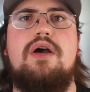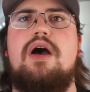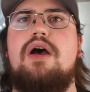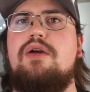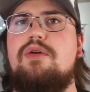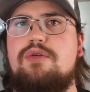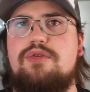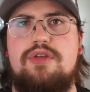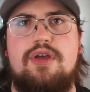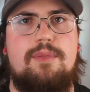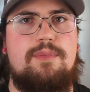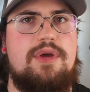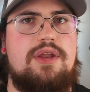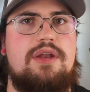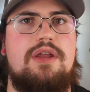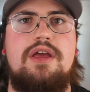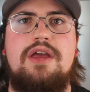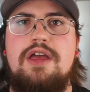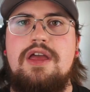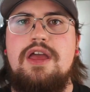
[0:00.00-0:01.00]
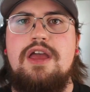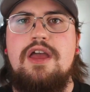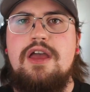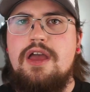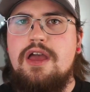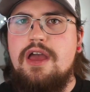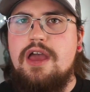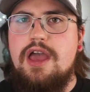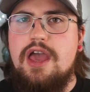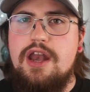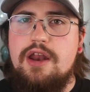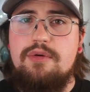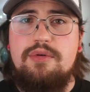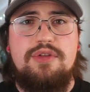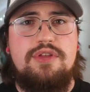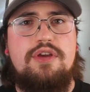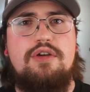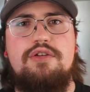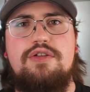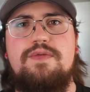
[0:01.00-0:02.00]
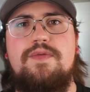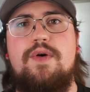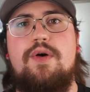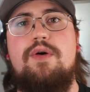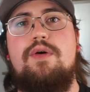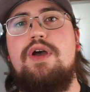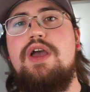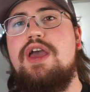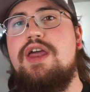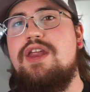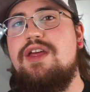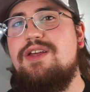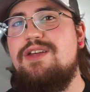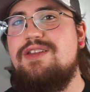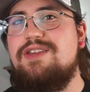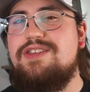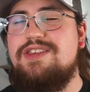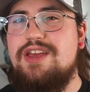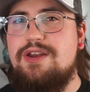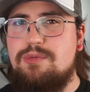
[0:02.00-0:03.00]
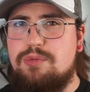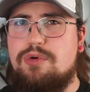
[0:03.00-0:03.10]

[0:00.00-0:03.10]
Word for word: hunt or something. And it was useful and it did